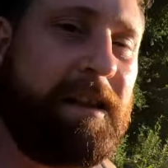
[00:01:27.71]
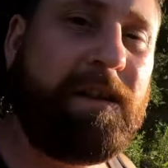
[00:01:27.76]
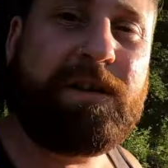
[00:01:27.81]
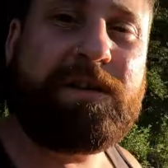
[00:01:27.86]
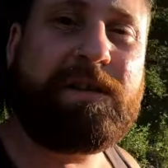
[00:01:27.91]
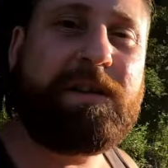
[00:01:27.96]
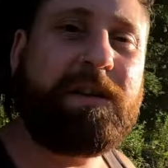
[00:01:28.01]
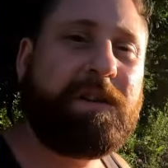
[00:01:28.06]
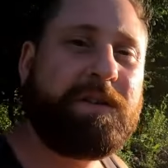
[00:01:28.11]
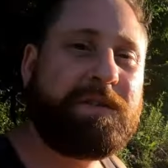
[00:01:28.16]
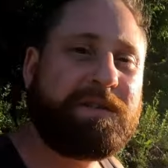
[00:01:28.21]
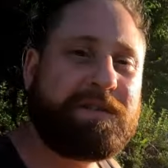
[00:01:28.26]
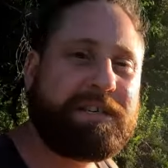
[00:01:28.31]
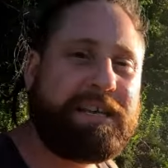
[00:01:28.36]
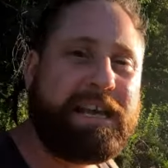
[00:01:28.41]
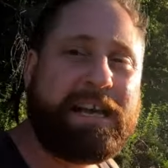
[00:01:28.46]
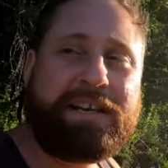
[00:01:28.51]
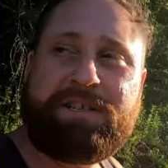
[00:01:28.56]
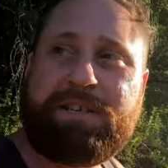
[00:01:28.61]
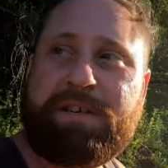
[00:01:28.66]
looks a little
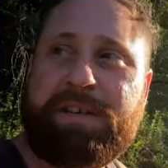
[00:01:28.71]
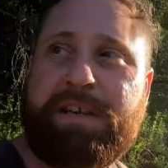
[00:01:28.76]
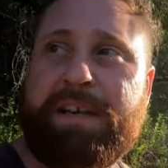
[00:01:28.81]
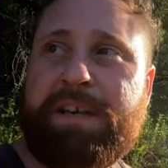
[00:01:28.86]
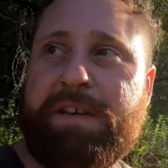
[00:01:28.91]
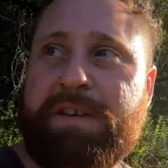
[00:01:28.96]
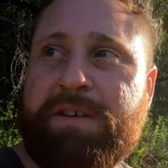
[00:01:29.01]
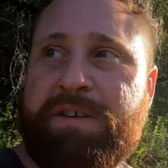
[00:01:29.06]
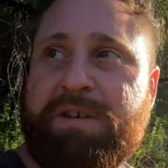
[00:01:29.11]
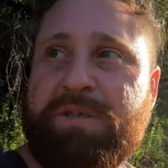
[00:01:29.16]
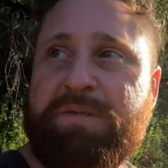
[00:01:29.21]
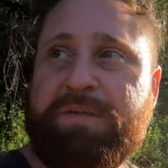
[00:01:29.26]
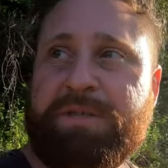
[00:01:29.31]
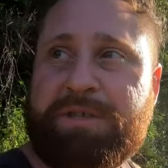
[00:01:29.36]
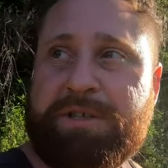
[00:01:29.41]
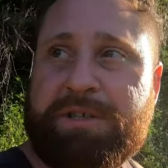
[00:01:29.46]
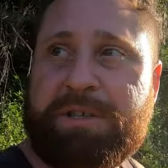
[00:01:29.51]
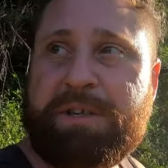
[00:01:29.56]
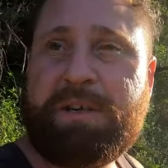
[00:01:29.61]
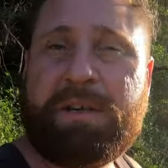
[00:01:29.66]
sketchy getting to for
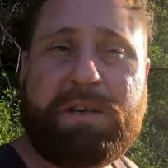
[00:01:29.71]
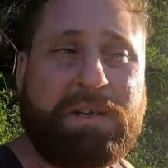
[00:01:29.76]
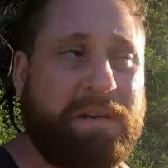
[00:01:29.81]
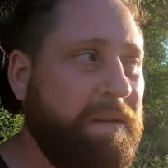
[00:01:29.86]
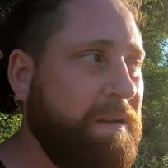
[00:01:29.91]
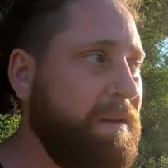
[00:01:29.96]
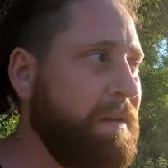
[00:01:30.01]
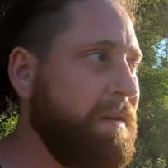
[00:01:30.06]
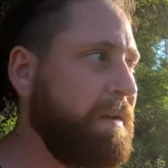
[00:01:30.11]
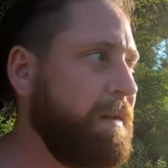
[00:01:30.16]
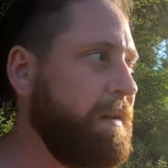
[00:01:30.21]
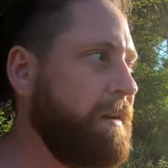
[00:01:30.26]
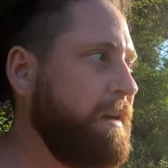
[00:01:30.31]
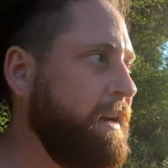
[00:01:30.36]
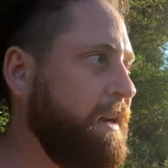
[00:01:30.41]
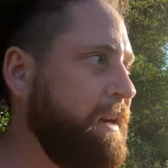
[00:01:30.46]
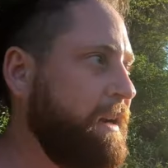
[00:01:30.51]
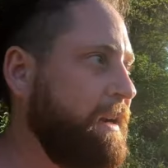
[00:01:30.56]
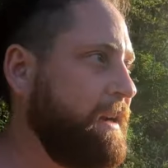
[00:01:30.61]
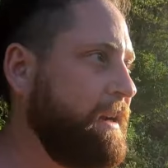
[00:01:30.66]
sure.
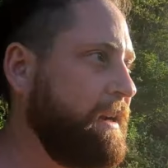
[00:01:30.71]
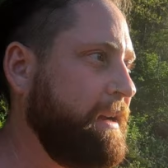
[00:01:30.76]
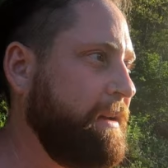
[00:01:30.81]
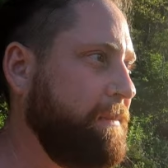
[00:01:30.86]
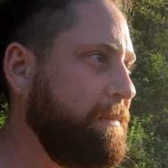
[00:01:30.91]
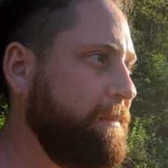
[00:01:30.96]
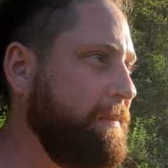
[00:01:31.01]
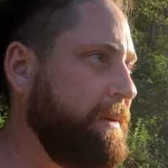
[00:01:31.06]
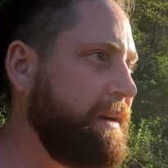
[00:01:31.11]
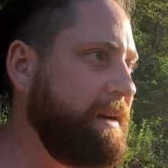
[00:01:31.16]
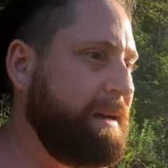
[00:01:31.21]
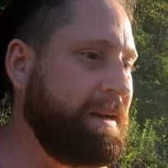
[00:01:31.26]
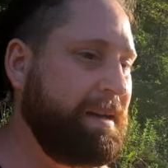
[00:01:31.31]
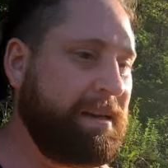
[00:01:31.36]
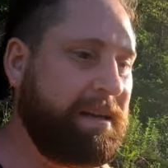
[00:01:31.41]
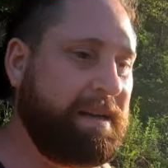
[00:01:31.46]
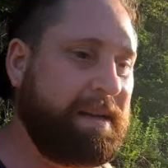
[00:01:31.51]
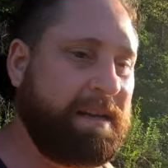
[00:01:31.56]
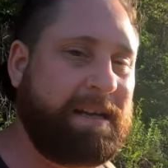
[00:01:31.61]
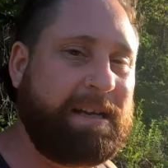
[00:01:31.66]

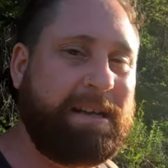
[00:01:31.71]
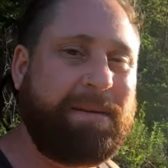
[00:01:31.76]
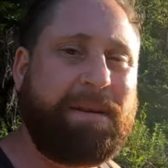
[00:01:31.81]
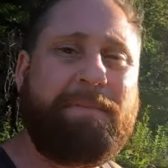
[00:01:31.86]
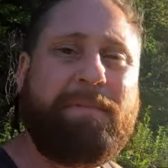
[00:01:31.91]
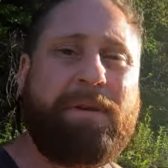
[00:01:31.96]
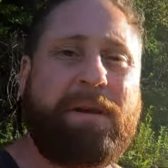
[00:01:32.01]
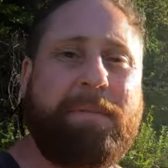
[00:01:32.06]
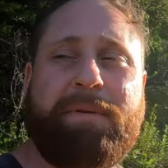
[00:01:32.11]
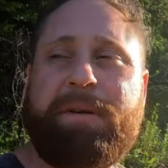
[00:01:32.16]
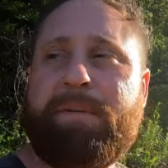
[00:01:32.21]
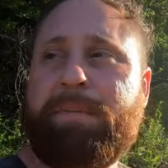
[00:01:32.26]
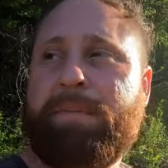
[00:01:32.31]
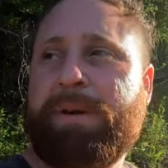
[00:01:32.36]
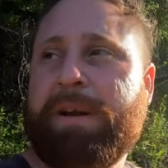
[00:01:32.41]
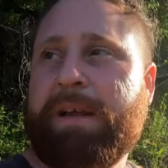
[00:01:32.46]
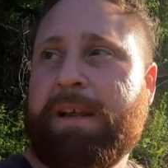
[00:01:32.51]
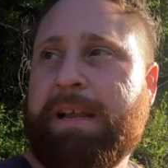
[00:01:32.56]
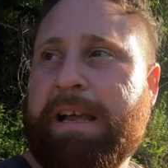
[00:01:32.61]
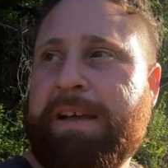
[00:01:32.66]
But uh, I'm, I'm, gonna
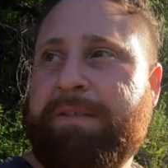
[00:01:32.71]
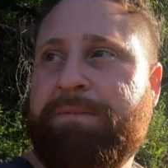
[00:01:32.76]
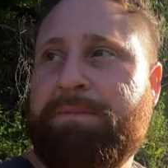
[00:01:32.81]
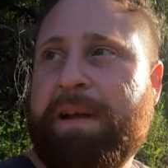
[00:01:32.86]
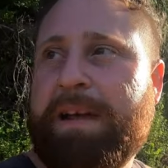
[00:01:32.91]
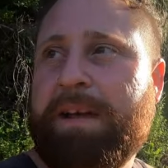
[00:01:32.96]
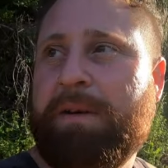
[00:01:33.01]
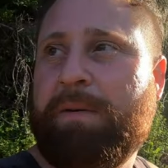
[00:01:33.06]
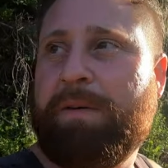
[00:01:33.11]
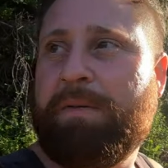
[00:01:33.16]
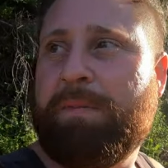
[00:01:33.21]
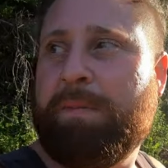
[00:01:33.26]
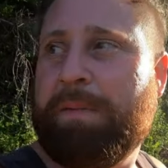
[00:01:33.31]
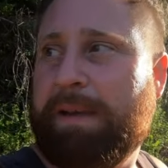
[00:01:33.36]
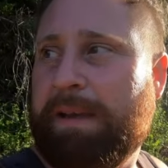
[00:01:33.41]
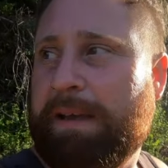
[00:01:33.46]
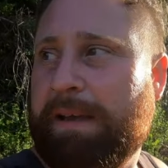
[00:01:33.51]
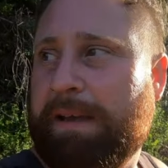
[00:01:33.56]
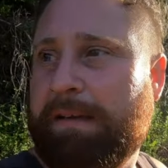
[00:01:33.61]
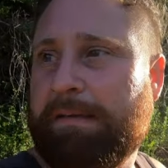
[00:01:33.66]
bring a live bait with
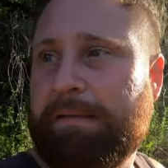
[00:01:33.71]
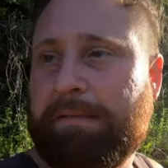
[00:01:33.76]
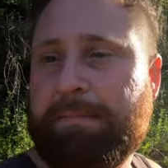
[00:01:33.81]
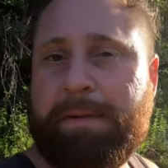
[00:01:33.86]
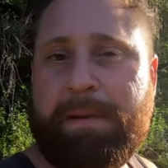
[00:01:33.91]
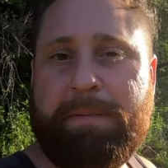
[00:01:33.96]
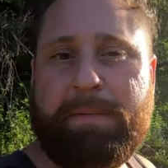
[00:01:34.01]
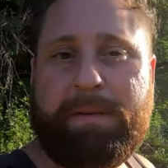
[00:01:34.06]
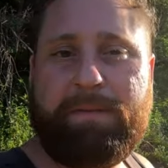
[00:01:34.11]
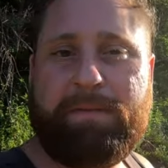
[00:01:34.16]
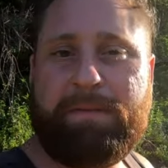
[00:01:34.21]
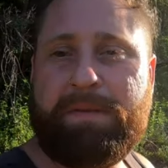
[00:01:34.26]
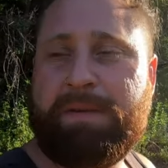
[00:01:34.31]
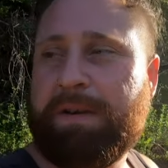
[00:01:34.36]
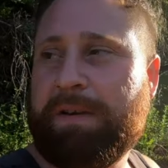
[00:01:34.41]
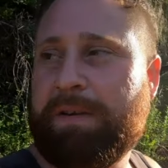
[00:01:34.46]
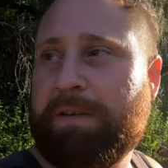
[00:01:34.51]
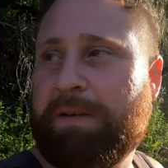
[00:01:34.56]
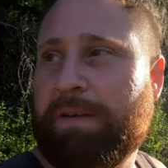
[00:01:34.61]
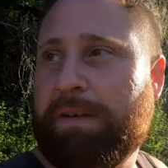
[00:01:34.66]
me, maybe even
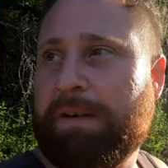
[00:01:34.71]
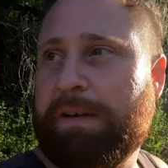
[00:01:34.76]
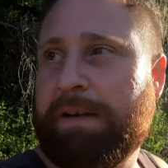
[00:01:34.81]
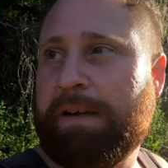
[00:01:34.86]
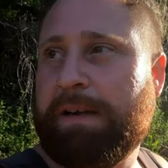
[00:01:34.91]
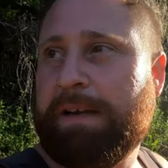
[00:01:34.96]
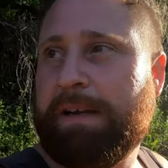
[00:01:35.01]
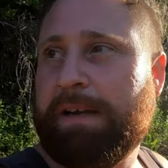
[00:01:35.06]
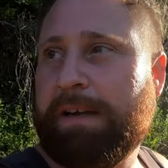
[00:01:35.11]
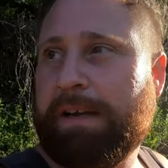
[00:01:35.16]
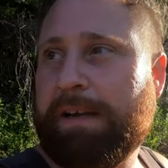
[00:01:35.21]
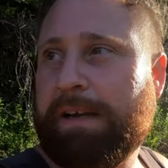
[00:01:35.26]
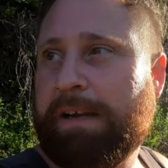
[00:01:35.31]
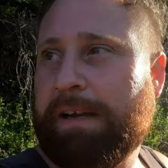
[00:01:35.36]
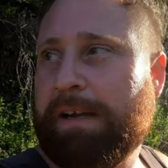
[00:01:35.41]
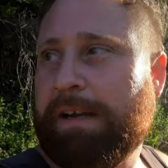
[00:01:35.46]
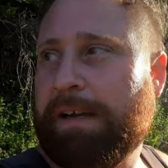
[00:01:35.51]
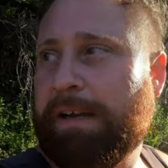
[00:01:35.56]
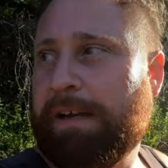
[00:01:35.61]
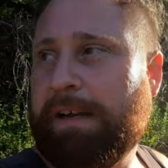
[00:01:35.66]
two.
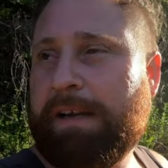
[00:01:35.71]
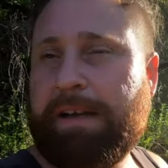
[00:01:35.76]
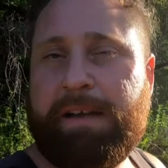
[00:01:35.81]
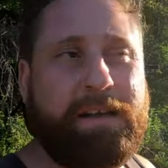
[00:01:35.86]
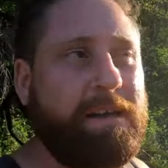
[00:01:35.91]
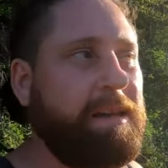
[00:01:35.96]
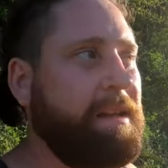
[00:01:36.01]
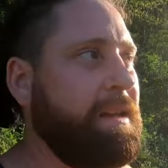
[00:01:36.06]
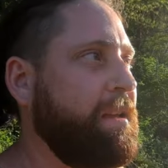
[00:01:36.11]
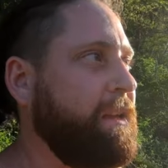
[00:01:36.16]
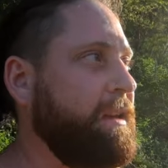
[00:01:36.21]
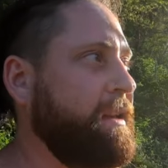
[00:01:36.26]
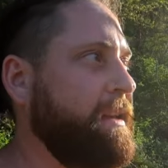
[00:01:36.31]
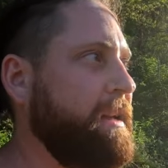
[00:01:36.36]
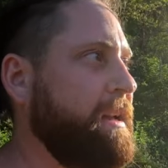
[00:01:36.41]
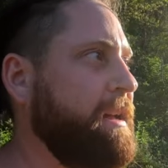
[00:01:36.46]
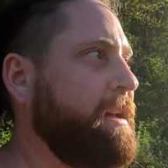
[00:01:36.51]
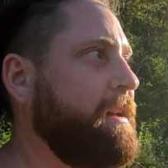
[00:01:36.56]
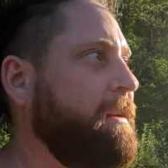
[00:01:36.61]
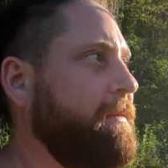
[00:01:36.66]
And
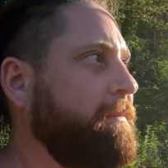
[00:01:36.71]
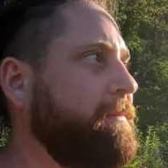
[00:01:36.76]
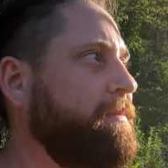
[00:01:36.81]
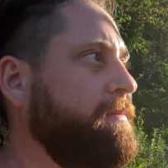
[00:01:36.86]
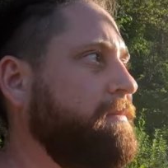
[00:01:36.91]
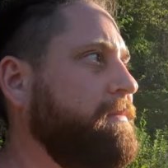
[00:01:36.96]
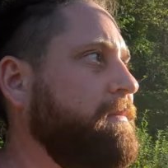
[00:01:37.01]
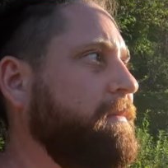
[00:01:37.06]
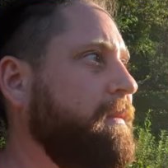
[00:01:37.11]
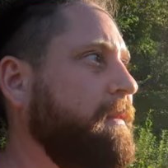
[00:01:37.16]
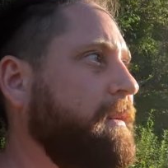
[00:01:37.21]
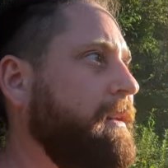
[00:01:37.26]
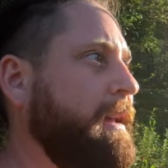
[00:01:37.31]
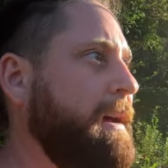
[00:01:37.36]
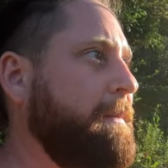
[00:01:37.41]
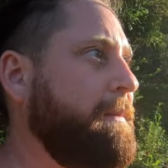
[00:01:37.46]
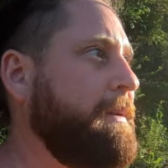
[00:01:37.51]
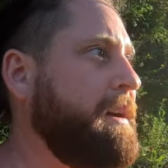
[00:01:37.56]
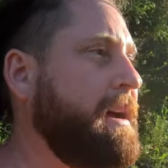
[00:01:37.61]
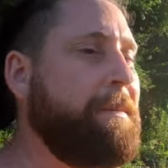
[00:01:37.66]
uh,
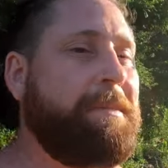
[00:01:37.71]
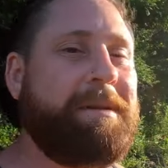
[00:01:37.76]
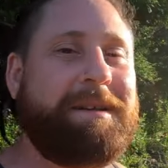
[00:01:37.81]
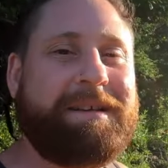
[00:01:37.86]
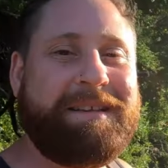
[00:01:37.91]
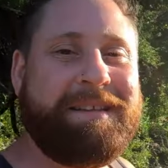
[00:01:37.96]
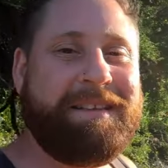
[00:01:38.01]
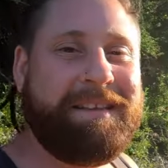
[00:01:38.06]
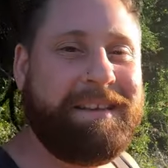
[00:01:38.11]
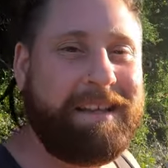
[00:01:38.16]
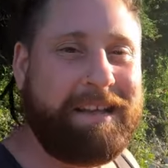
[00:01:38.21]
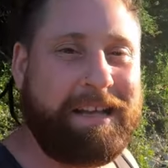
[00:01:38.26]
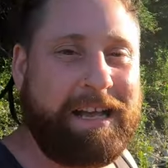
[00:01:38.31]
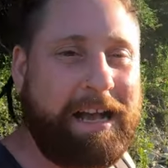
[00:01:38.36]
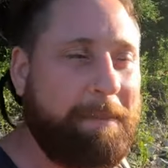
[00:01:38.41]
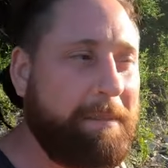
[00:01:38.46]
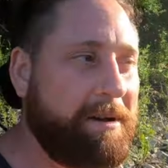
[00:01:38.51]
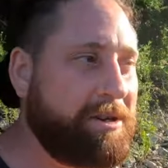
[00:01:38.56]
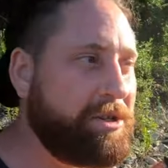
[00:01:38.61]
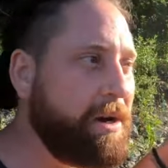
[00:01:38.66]
I'm, I'm, gonna
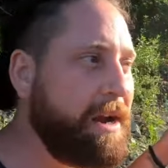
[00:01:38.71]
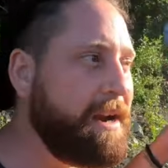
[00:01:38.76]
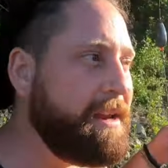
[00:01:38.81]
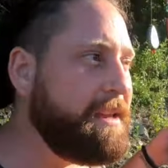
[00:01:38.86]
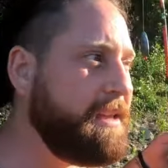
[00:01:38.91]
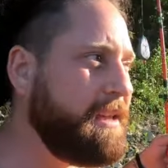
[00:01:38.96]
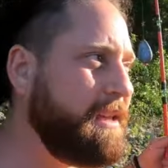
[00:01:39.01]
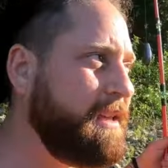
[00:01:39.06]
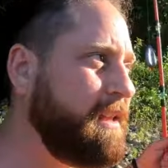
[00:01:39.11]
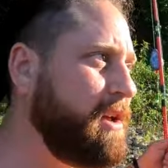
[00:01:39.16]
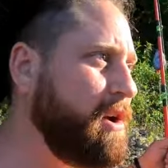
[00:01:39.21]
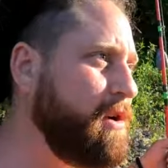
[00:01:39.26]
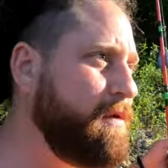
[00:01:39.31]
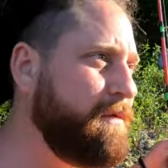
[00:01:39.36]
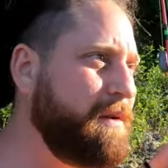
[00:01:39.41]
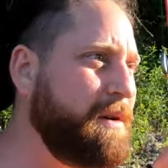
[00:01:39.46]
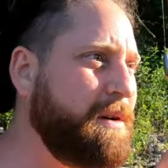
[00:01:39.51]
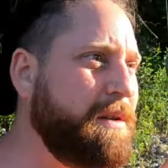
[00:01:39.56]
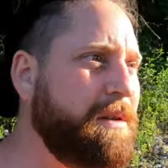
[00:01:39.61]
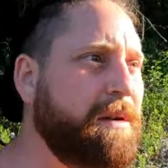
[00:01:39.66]
I'm gonna try and get
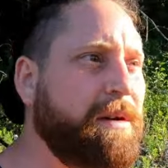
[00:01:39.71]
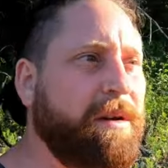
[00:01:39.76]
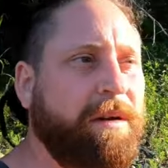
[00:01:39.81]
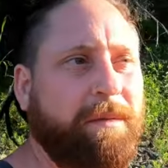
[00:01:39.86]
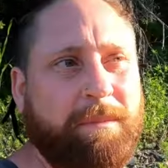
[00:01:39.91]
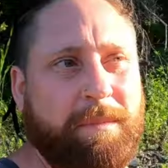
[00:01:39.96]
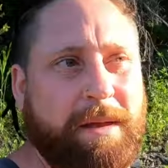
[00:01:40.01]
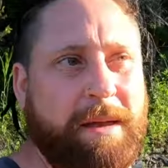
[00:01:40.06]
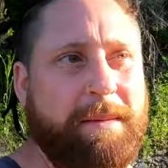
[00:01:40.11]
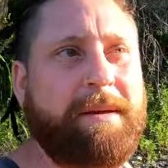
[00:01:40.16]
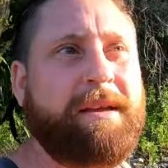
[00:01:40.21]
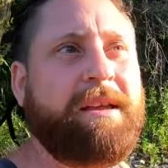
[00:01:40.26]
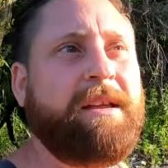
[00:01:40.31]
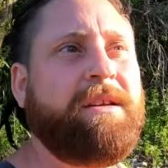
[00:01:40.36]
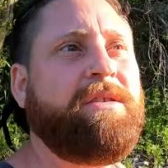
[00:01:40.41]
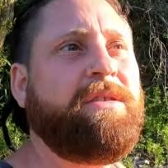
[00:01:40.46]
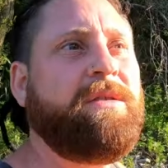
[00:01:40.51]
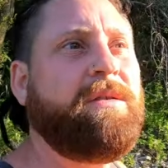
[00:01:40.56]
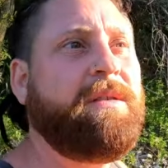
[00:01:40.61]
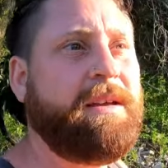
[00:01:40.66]
over maybe
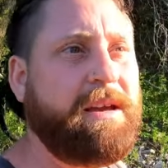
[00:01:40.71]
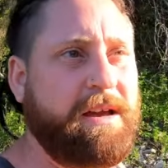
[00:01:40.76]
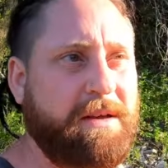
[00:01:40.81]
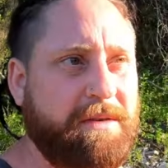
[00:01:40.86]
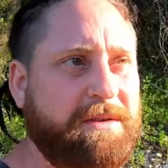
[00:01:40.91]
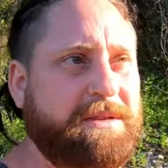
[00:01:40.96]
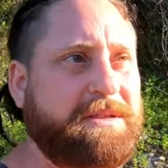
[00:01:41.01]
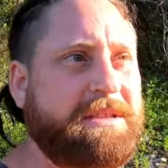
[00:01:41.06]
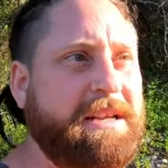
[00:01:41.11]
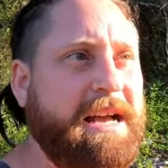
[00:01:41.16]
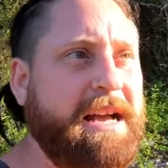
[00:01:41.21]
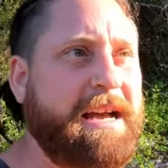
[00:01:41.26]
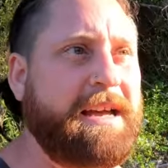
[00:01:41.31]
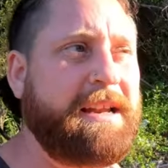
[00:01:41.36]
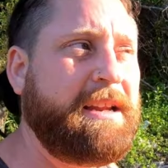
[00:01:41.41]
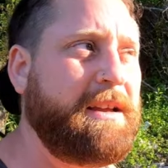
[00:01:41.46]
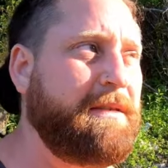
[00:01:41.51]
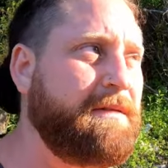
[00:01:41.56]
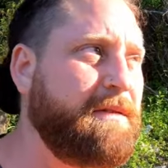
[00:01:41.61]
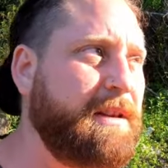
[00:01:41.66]
to the other
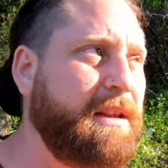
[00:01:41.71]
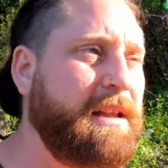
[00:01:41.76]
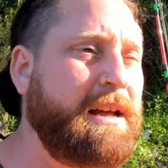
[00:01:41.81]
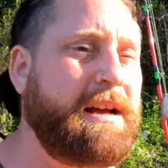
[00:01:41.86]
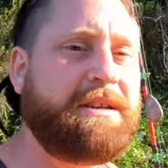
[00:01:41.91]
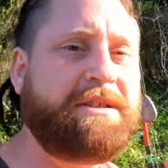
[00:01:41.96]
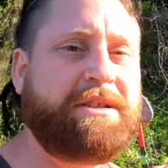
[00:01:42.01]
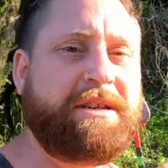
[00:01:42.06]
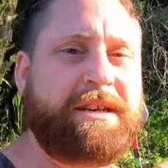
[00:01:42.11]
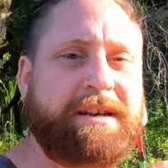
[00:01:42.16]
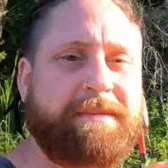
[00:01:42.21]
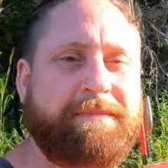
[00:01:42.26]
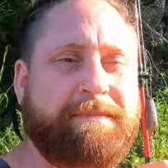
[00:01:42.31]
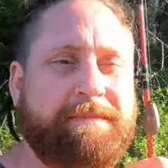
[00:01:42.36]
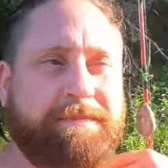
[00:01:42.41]
side of the log jam.